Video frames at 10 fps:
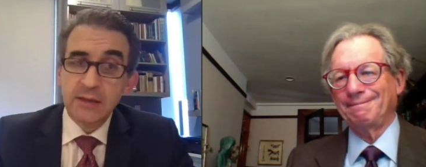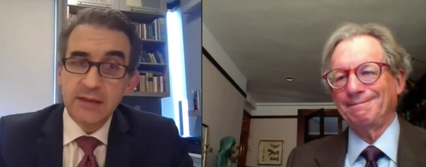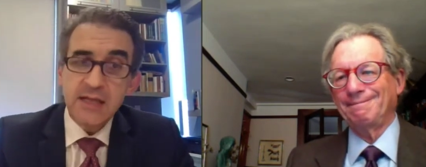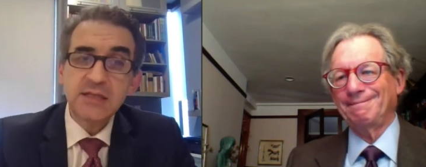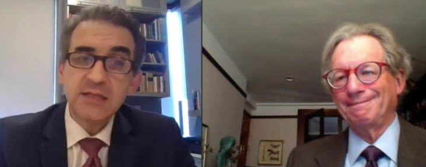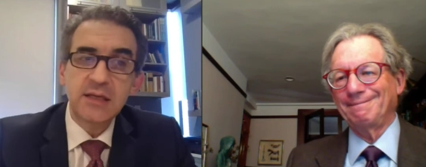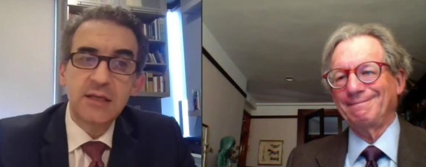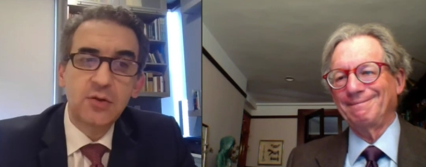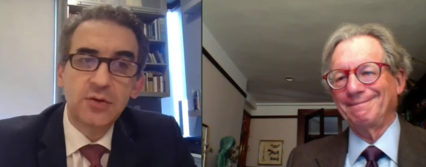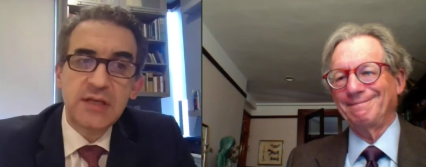Speaker 1: That's uh,
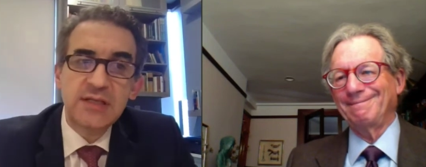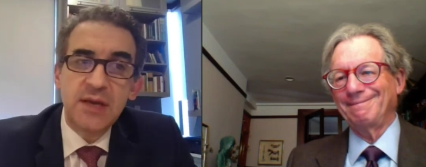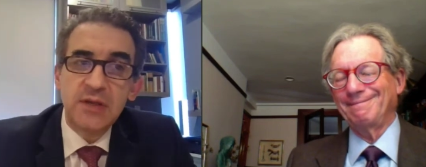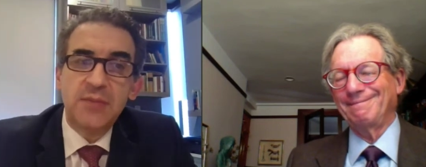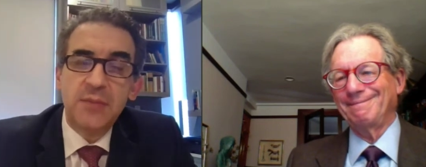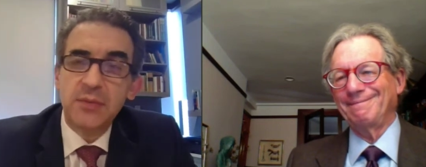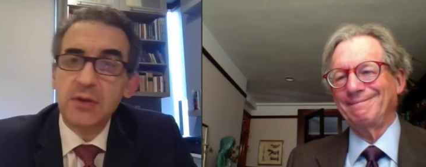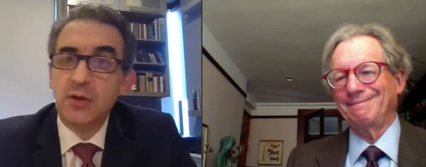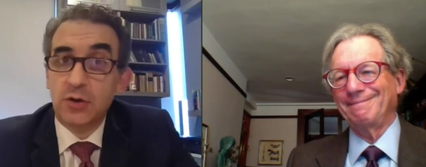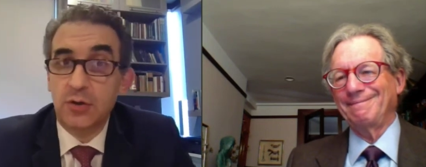you know that's something that
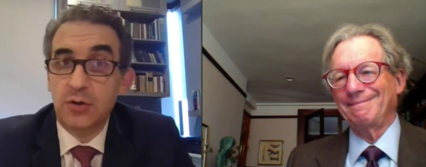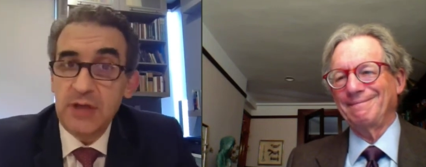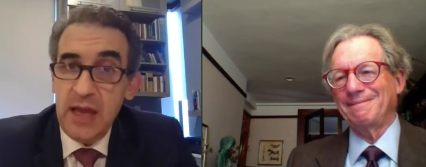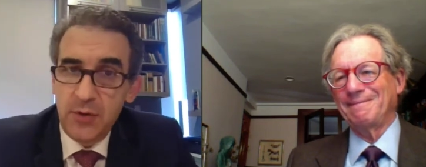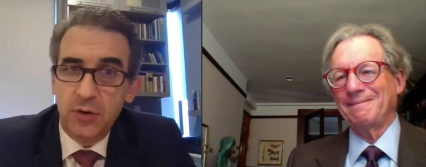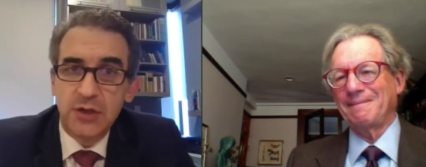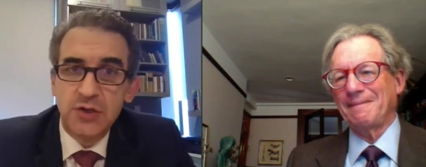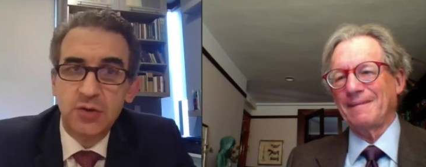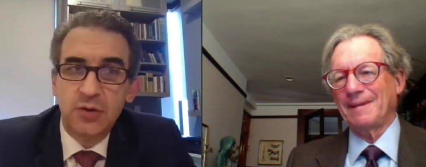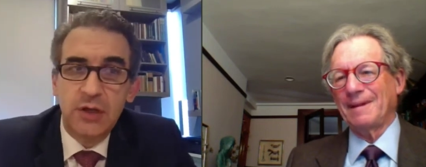people learned long time ago.
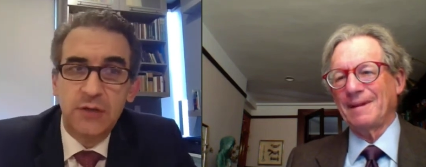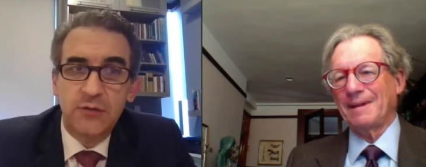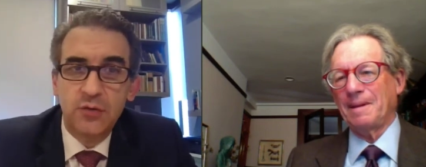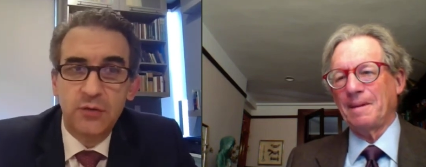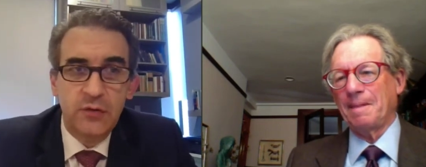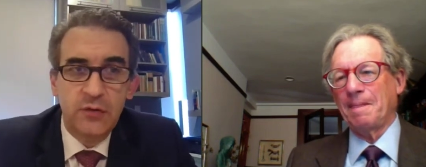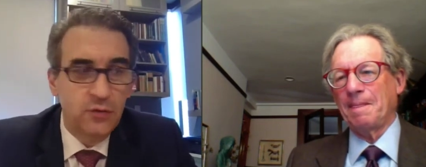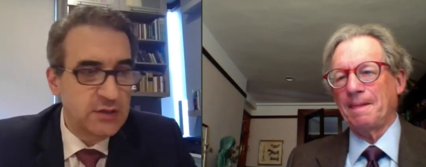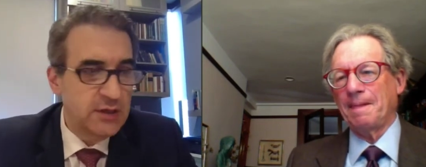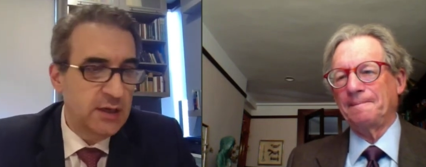That you know if you if
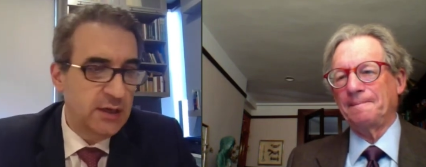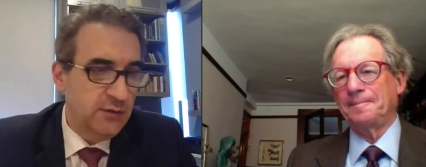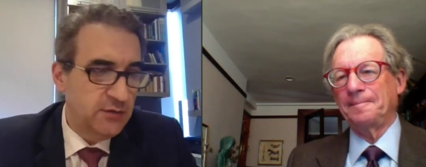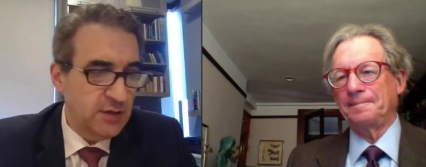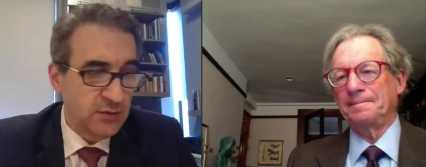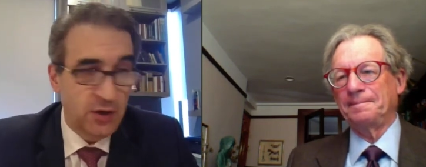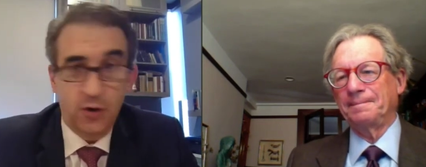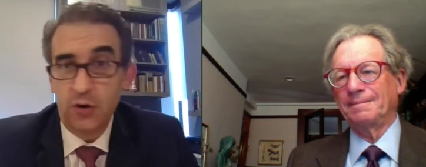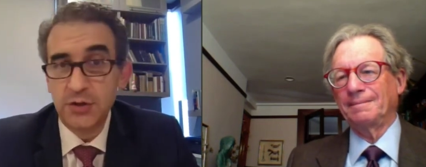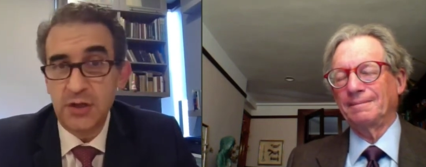you say if something
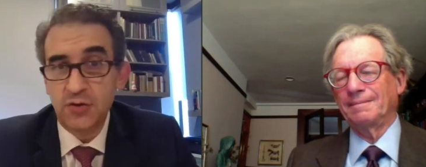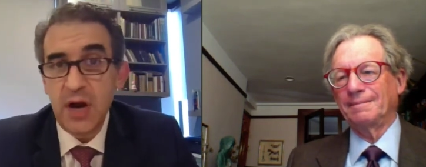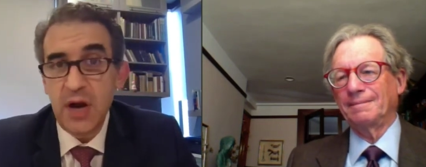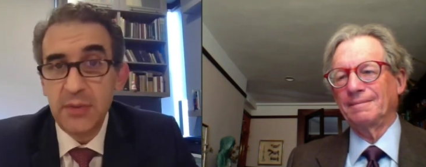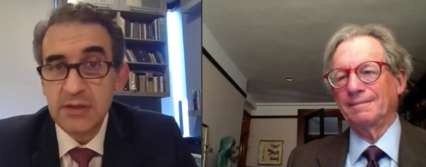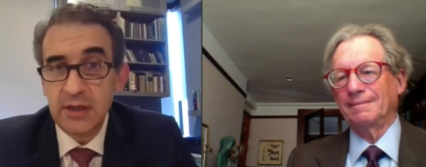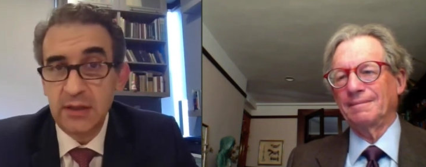hurts and you rub it,